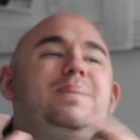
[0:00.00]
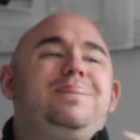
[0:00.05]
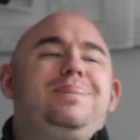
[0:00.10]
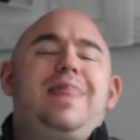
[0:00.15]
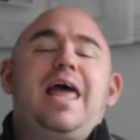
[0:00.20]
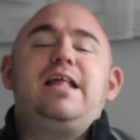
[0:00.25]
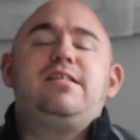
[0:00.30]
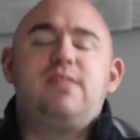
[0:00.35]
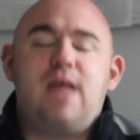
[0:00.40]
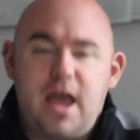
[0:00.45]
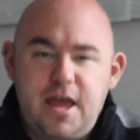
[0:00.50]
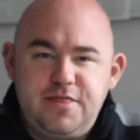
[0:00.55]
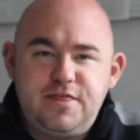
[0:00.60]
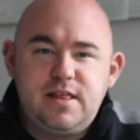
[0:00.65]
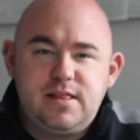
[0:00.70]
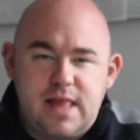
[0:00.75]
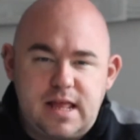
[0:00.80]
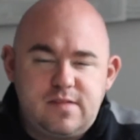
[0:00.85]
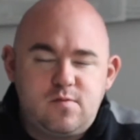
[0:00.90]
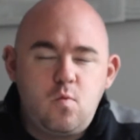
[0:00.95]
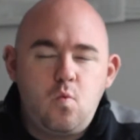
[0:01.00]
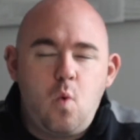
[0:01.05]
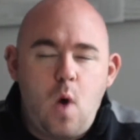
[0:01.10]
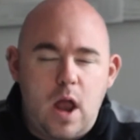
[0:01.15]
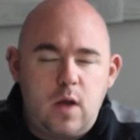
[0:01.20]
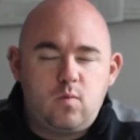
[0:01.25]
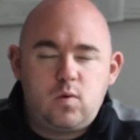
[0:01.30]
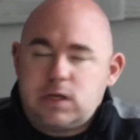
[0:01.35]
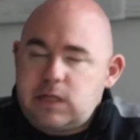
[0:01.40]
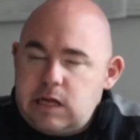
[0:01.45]
That's, I think that's
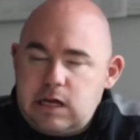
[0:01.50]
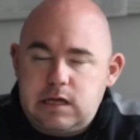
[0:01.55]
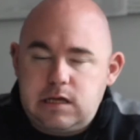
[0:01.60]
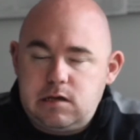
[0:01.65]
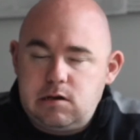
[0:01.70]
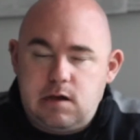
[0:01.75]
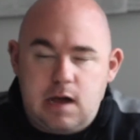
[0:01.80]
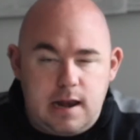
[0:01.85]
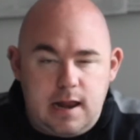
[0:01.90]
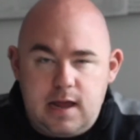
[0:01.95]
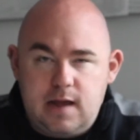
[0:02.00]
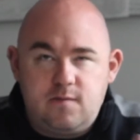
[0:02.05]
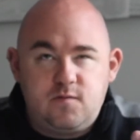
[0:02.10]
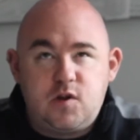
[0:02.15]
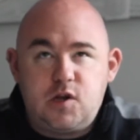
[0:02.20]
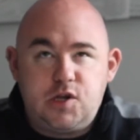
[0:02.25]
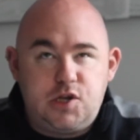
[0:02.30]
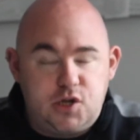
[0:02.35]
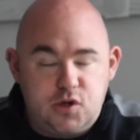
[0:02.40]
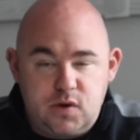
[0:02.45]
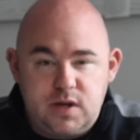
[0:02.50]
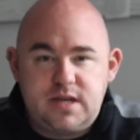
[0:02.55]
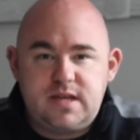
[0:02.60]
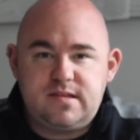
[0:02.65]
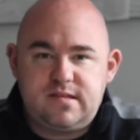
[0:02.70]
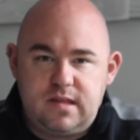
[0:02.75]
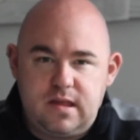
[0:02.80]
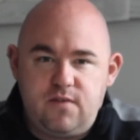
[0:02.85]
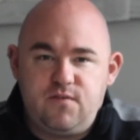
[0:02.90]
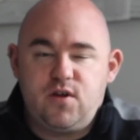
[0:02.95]
one where, like, you kind of have to do it to
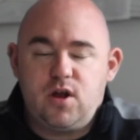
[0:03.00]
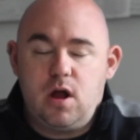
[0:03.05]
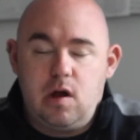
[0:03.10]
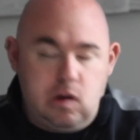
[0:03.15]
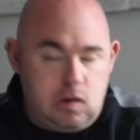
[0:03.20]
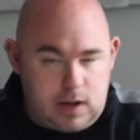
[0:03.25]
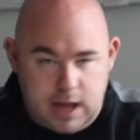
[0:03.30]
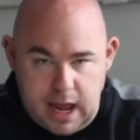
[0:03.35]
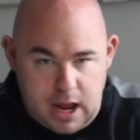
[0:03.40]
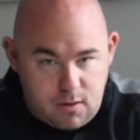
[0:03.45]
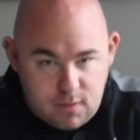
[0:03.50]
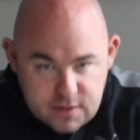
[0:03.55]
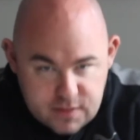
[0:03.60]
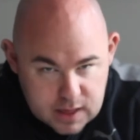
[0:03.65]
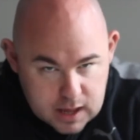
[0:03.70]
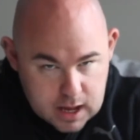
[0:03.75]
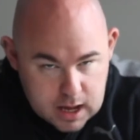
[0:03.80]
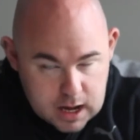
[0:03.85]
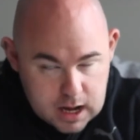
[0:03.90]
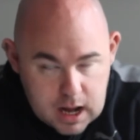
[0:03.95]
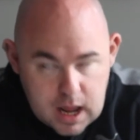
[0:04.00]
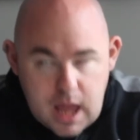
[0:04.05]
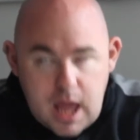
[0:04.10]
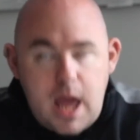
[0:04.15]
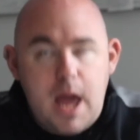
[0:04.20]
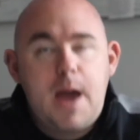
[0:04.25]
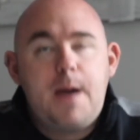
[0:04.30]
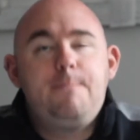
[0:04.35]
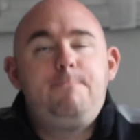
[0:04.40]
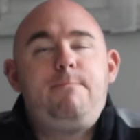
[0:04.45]
see if you're okay with it,
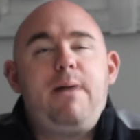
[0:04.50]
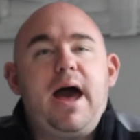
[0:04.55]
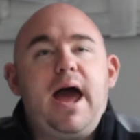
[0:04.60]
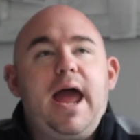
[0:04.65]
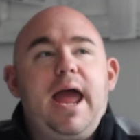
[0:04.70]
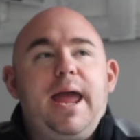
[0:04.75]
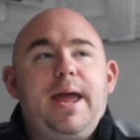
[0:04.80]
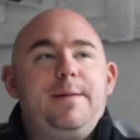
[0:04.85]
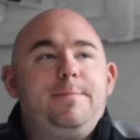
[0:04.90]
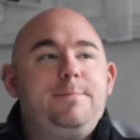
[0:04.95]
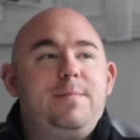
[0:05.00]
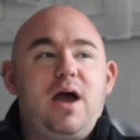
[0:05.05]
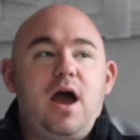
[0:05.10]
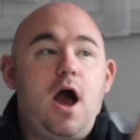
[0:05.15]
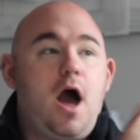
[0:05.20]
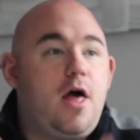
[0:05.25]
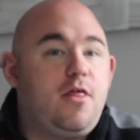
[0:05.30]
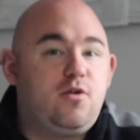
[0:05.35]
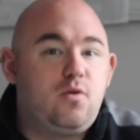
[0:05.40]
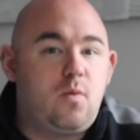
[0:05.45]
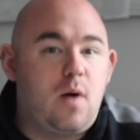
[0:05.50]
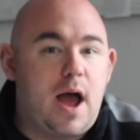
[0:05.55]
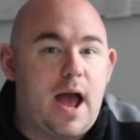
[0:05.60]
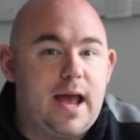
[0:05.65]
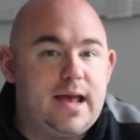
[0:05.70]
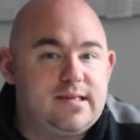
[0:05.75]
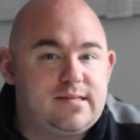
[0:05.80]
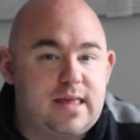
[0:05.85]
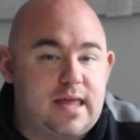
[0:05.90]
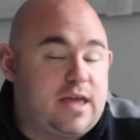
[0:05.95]
but
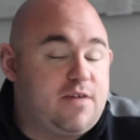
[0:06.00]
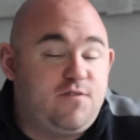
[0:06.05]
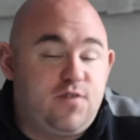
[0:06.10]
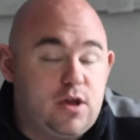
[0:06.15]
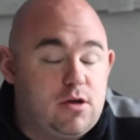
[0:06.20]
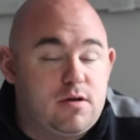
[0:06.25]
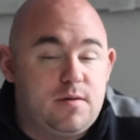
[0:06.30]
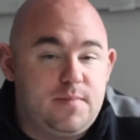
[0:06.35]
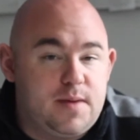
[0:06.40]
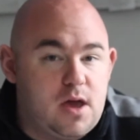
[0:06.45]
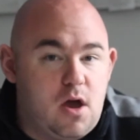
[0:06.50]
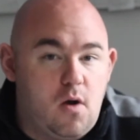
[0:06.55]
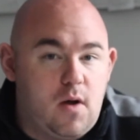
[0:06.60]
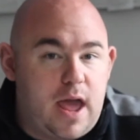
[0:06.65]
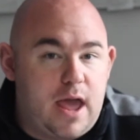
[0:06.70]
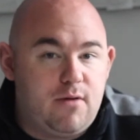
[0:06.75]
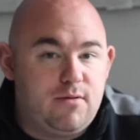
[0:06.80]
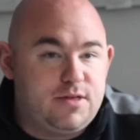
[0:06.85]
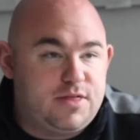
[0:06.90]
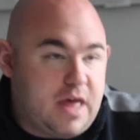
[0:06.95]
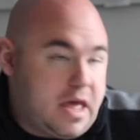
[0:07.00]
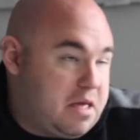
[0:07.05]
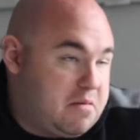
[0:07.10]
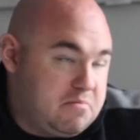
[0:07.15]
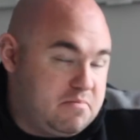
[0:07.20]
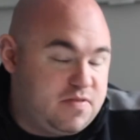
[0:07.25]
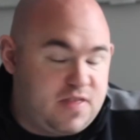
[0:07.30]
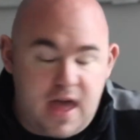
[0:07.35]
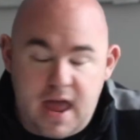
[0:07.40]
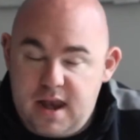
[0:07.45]
Otherwise, like if you can be okay with it,
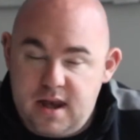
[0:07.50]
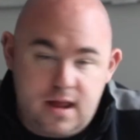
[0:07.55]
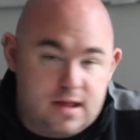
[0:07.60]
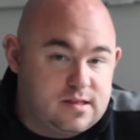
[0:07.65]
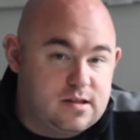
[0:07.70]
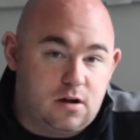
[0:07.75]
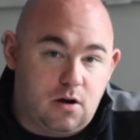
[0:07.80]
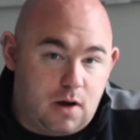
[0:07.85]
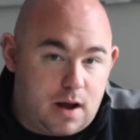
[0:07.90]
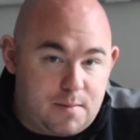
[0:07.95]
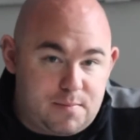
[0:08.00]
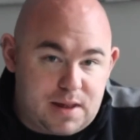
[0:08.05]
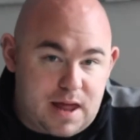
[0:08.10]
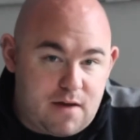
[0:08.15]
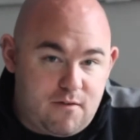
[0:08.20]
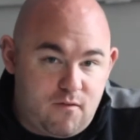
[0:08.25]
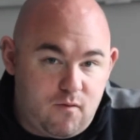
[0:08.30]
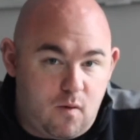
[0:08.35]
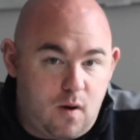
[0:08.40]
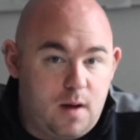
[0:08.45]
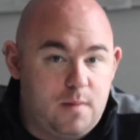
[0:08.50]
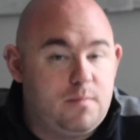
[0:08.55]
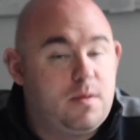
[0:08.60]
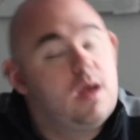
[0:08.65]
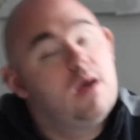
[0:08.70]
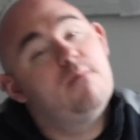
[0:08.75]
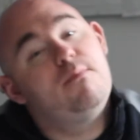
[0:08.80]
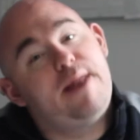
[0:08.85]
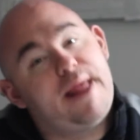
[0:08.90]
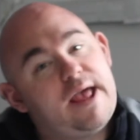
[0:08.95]
then it's a great platform.
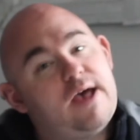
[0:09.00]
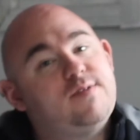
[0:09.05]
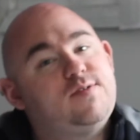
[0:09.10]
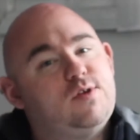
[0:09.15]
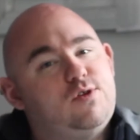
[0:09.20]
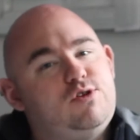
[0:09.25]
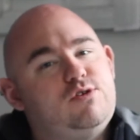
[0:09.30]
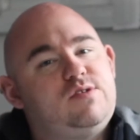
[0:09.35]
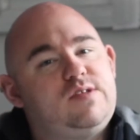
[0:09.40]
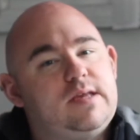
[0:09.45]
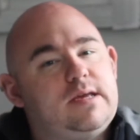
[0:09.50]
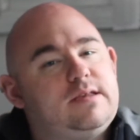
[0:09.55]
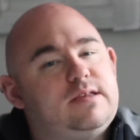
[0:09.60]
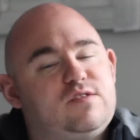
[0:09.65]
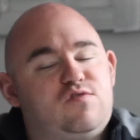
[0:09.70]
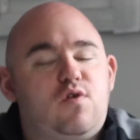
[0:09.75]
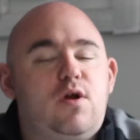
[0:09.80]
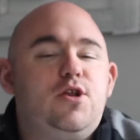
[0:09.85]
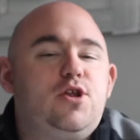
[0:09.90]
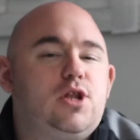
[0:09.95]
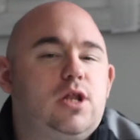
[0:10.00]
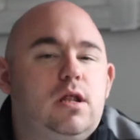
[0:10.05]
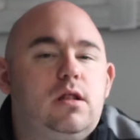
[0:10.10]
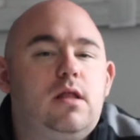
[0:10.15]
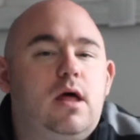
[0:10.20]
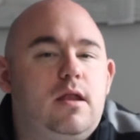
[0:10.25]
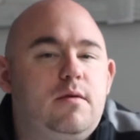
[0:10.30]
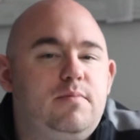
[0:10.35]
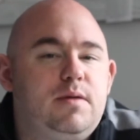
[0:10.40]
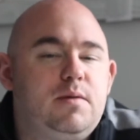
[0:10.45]
But I also do see it disgruntle a
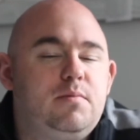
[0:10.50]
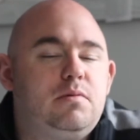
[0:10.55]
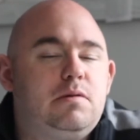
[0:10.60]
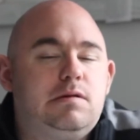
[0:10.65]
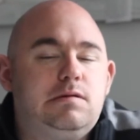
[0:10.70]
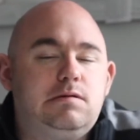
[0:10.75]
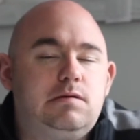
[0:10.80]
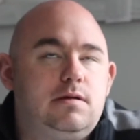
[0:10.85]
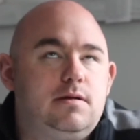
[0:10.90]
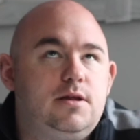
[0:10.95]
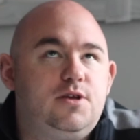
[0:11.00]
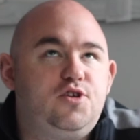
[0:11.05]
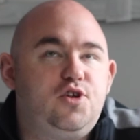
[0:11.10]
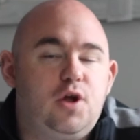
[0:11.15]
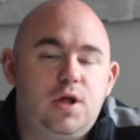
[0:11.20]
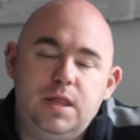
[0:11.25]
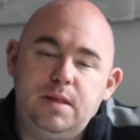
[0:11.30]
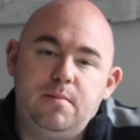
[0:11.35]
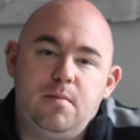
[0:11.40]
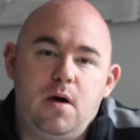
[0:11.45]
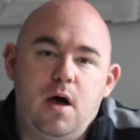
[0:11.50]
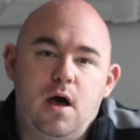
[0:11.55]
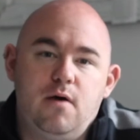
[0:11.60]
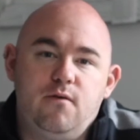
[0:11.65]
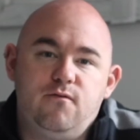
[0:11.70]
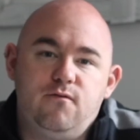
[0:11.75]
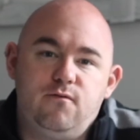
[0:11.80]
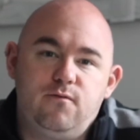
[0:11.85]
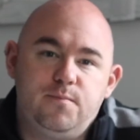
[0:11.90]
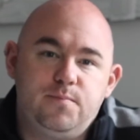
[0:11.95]
lot of people and I'm gonna turn them
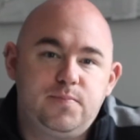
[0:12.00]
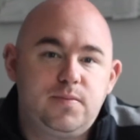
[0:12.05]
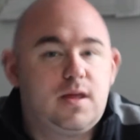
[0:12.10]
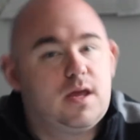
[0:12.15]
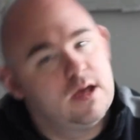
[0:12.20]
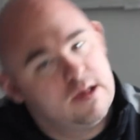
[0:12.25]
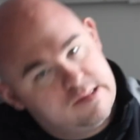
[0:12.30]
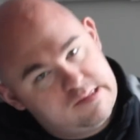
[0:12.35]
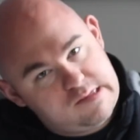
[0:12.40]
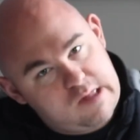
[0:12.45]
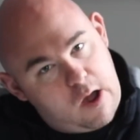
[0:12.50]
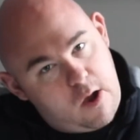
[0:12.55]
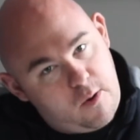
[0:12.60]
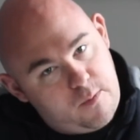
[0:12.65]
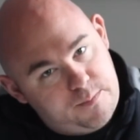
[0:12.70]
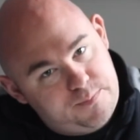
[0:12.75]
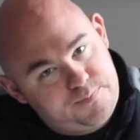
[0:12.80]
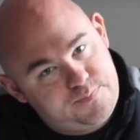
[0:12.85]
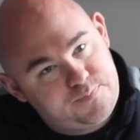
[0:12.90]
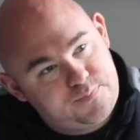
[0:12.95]
off. So,